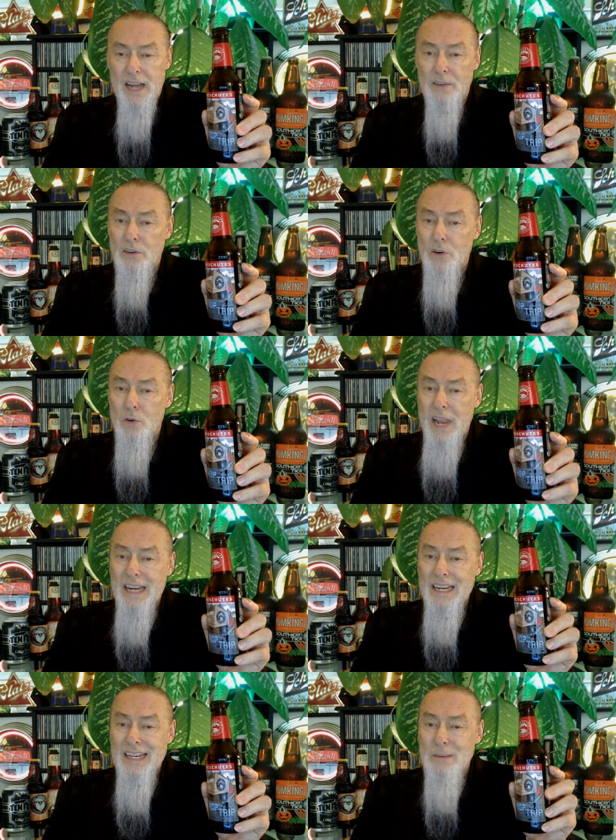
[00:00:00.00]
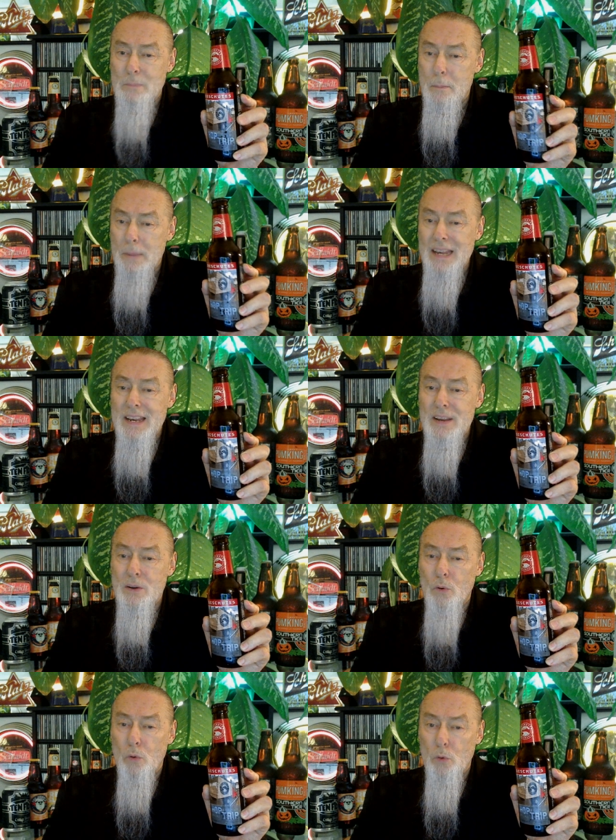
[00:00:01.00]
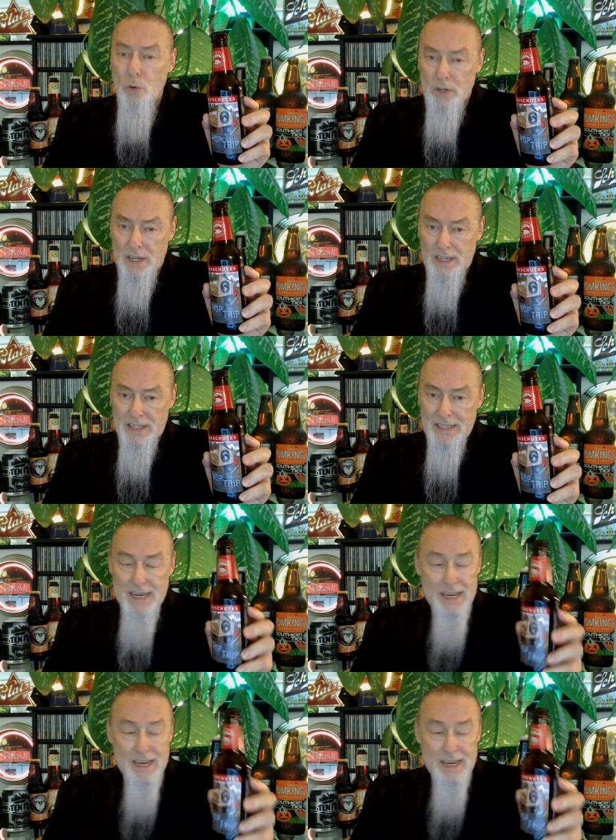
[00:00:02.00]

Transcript: Now, they're located in Bend, Oregon.